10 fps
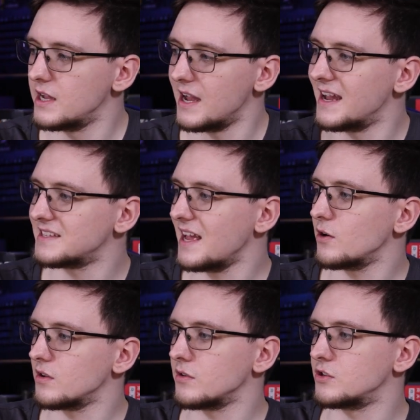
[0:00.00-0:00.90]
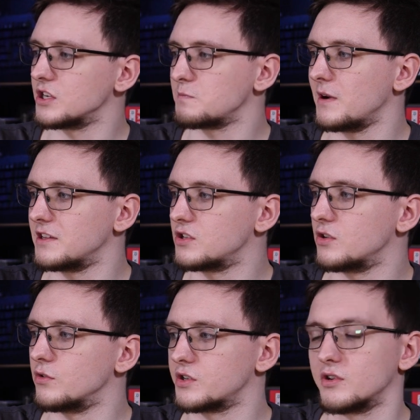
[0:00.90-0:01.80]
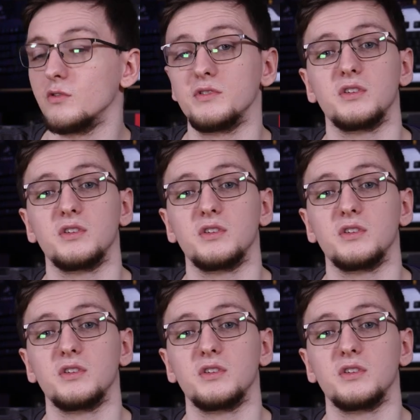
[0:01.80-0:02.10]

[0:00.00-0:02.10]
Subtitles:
is held on just by 2 screws,